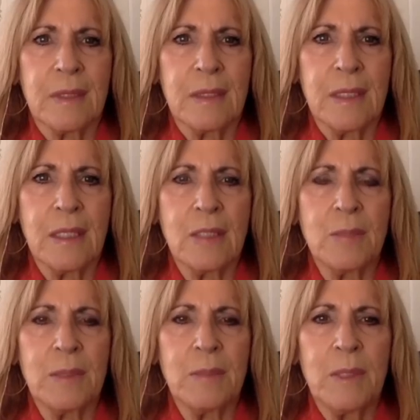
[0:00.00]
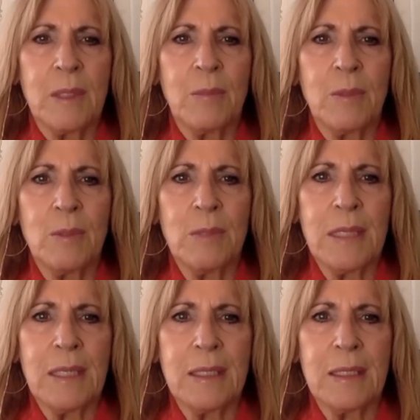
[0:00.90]
and it'll be
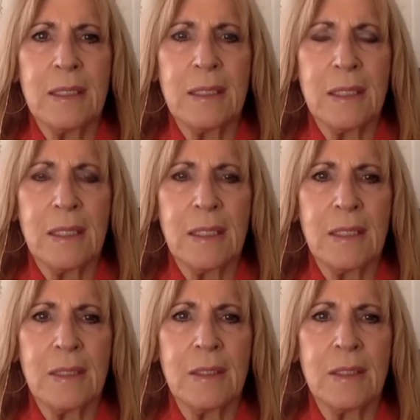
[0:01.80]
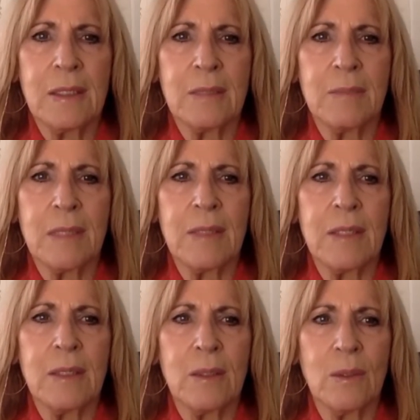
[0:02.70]
permeated and uh, by the
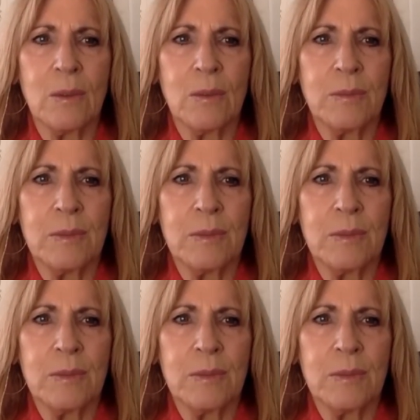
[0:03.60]
Om,